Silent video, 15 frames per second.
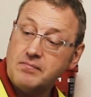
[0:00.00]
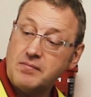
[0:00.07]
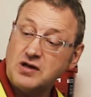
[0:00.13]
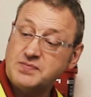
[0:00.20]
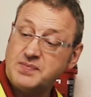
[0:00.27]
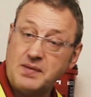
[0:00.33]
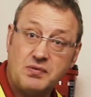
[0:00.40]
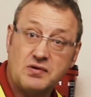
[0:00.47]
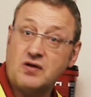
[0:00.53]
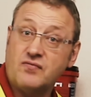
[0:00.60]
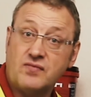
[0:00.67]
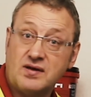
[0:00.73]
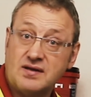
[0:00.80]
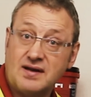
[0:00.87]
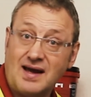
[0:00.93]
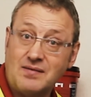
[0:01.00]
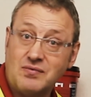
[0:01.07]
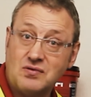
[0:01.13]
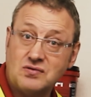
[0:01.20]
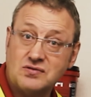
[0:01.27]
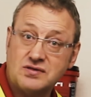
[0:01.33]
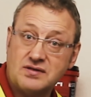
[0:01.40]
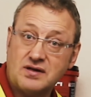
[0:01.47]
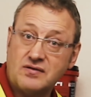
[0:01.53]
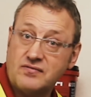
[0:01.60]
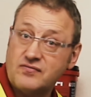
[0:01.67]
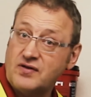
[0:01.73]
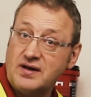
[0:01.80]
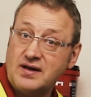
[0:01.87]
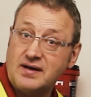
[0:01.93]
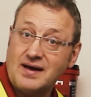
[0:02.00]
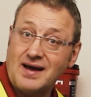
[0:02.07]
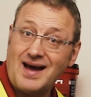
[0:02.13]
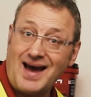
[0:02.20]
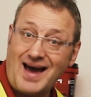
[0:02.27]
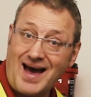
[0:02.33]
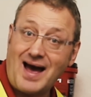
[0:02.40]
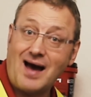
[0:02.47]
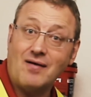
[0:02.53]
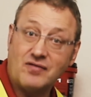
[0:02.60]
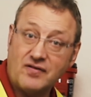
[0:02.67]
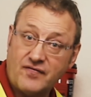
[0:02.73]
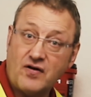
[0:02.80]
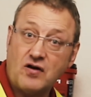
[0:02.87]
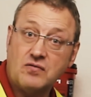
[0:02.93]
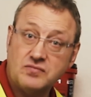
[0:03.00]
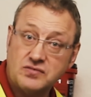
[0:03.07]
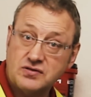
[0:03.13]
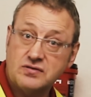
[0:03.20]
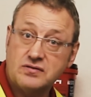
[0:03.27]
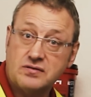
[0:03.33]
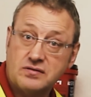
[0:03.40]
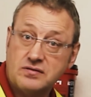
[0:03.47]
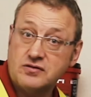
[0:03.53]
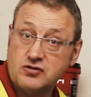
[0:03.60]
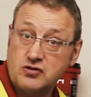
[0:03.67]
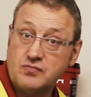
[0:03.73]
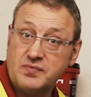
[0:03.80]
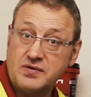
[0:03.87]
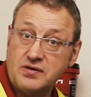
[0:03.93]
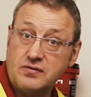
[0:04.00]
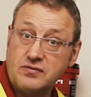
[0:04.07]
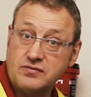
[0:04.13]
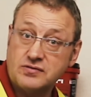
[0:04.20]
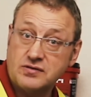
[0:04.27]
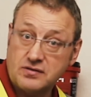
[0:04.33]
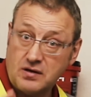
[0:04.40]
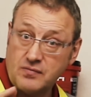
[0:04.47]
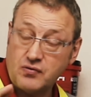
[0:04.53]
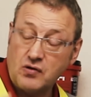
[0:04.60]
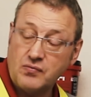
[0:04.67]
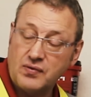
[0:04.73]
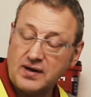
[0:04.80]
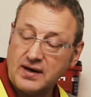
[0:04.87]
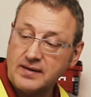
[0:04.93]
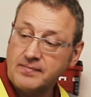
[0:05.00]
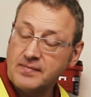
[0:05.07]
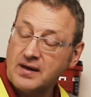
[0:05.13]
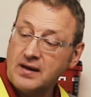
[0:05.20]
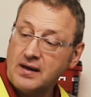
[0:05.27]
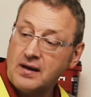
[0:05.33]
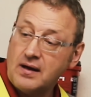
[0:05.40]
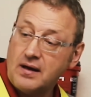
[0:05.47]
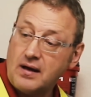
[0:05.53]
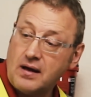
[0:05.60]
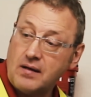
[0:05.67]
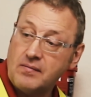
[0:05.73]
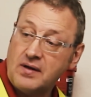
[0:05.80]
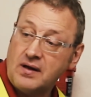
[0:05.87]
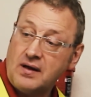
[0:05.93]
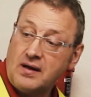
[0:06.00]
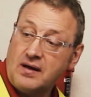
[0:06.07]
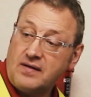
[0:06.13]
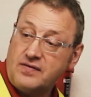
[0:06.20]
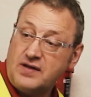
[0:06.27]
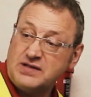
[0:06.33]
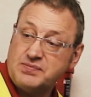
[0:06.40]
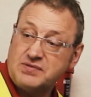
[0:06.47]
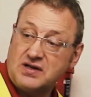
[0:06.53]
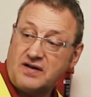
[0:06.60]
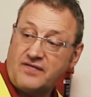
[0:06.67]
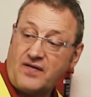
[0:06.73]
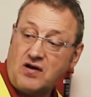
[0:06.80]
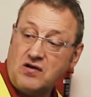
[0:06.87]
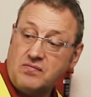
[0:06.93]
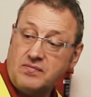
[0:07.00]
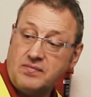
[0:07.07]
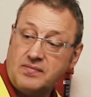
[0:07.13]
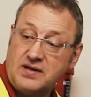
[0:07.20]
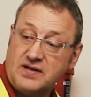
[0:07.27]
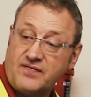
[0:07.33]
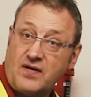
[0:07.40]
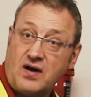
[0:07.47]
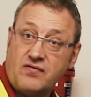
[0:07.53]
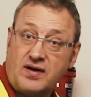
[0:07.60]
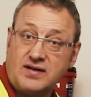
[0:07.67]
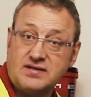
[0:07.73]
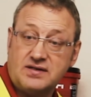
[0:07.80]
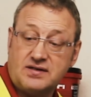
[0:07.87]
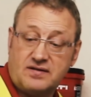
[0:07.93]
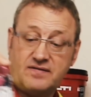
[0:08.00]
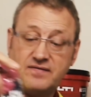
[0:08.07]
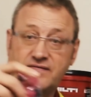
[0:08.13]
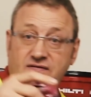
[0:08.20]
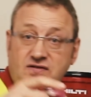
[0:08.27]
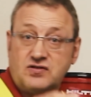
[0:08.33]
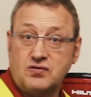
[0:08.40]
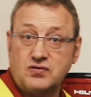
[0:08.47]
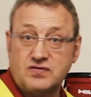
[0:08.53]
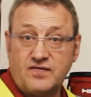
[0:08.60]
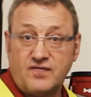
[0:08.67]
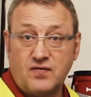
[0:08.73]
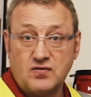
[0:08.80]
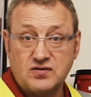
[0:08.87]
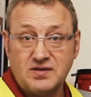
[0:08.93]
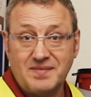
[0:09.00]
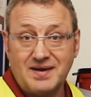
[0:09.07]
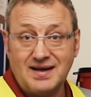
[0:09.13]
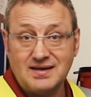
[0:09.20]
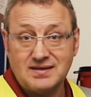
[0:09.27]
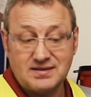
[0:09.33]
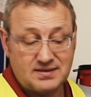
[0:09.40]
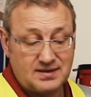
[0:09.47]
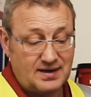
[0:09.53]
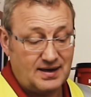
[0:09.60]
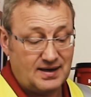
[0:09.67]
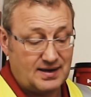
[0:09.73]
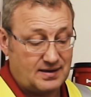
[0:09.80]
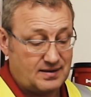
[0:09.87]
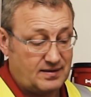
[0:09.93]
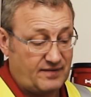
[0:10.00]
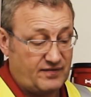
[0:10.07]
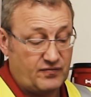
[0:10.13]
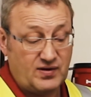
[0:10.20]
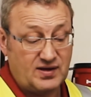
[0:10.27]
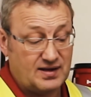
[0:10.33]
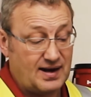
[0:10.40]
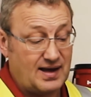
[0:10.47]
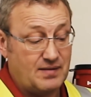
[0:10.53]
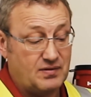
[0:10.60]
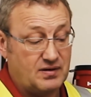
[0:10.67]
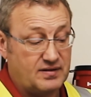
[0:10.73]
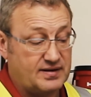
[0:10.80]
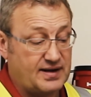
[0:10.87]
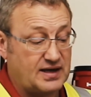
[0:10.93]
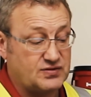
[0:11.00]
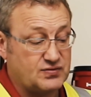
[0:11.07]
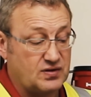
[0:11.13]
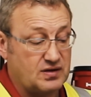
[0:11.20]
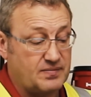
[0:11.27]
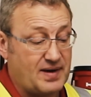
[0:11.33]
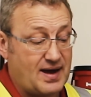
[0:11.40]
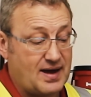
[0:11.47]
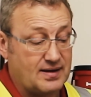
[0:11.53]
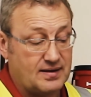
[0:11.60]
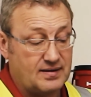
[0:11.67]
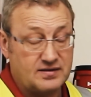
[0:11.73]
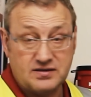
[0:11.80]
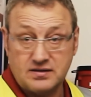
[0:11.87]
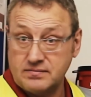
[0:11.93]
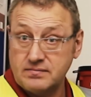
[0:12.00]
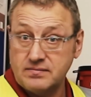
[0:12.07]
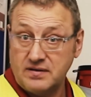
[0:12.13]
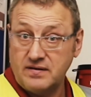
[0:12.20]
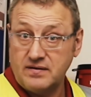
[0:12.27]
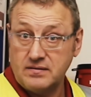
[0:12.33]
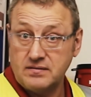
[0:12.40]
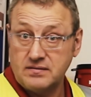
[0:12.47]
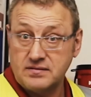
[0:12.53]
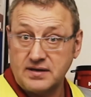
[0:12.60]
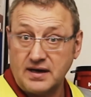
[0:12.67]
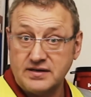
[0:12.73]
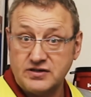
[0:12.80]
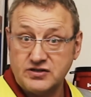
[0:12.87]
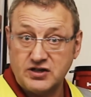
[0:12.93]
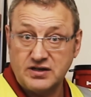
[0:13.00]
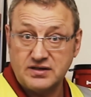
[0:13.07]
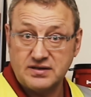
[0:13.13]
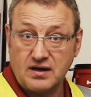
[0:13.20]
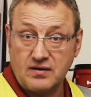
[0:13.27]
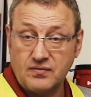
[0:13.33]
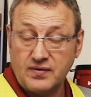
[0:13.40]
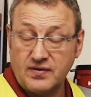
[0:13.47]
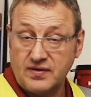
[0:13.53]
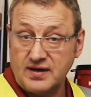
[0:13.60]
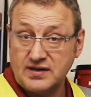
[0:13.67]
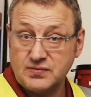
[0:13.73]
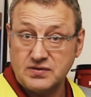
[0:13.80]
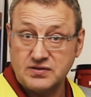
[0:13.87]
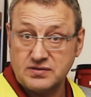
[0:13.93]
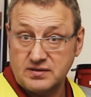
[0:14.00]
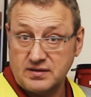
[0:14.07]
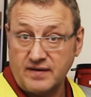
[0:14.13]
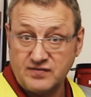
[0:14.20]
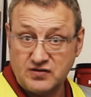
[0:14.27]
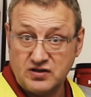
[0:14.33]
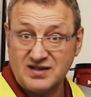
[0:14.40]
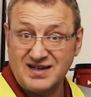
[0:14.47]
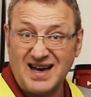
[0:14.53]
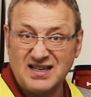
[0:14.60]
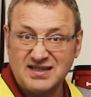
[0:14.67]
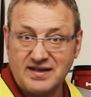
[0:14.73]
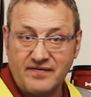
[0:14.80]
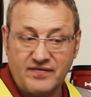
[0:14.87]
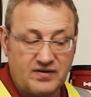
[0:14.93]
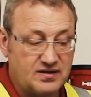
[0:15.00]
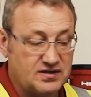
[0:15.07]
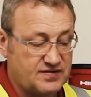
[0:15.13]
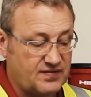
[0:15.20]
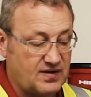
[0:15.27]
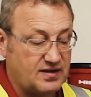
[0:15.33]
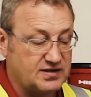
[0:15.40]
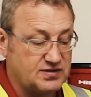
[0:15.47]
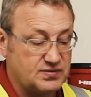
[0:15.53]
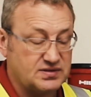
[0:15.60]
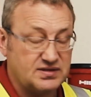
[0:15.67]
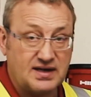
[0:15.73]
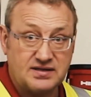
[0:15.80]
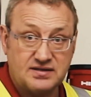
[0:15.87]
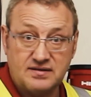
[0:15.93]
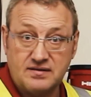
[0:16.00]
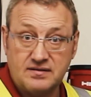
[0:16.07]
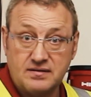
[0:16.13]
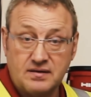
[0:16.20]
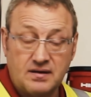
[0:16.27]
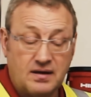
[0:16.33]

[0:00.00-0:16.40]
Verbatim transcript: most people don't read the labels and don't read how the foams should be used appropriately. Um, this particular foam is fire rated for 240 minutes. If you read the label and the data on the back, and there's a data sheet to go with this which gives you the test evidence for how this was tested